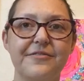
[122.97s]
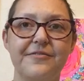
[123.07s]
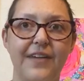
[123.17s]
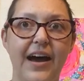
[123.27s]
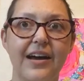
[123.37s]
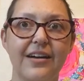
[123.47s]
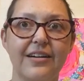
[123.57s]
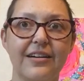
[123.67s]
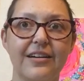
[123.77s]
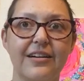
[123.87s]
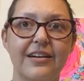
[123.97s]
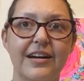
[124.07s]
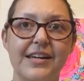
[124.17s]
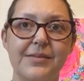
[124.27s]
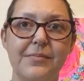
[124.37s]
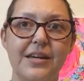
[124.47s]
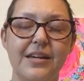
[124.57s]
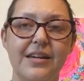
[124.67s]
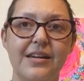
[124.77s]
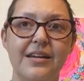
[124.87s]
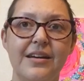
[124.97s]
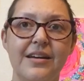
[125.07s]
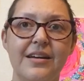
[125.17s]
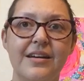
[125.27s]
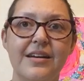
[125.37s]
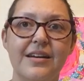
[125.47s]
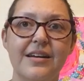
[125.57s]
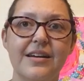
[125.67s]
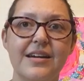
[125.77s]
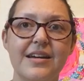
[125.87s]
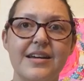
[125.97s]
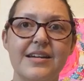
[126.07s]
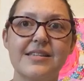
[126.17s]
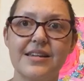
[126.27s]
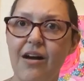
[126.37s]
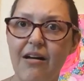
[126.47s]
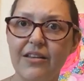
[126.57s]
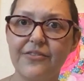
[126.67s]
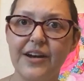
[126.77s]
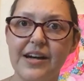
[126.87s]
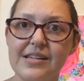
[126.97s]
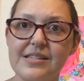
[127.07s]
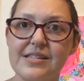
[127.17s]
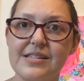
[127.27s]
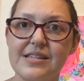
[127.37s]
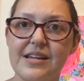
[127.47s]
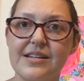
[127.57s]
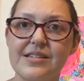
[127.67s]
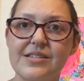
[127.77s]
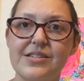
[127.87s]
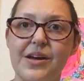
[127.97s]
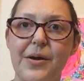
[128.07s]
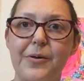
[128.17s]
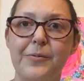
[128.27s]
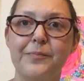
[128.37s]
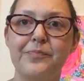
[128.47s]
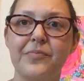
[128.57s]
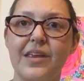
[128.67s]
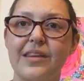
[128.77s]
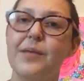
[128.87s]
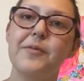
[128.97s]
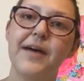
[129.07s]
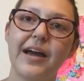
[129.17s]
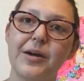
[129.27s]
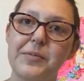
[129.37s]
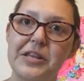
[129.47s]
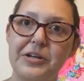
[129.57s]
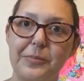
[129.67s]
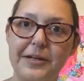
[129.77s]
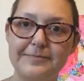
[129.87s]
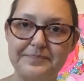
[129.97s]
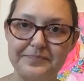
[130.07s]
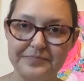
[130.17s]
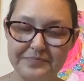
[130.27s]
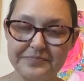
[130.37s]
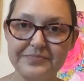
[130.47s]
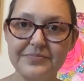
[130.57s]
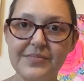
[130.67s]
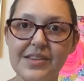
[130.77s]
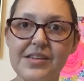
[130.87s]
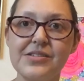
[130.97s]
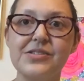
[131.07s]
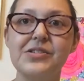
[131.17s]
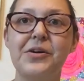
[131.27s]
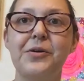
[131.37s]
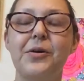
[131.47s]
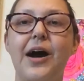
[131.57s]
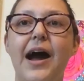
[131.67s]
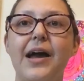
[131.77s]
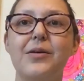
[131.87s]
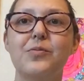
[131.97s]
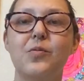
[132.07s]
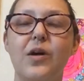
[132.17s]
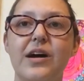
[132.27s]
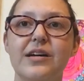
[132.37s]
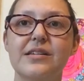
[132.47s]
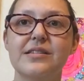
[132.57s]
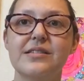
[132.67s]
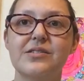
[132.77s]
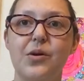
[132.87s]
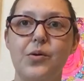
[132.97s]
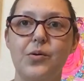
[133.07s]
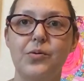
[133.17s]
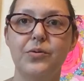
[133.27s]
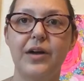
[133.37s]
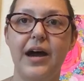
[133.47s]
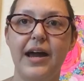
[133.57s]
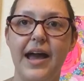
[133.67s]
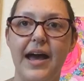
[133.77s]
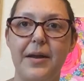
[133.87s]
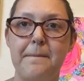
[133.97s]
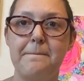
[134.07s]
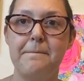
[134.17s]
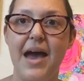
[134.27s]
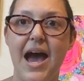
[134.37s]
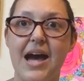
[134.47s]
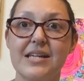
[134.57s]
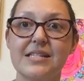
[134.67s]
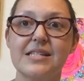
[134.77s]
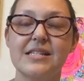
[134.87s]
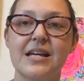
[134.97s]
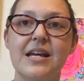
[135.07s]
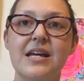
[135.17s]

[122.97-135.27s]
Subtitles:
fire in me is in all of us. So let me back up a little bit. So I was told I had a mass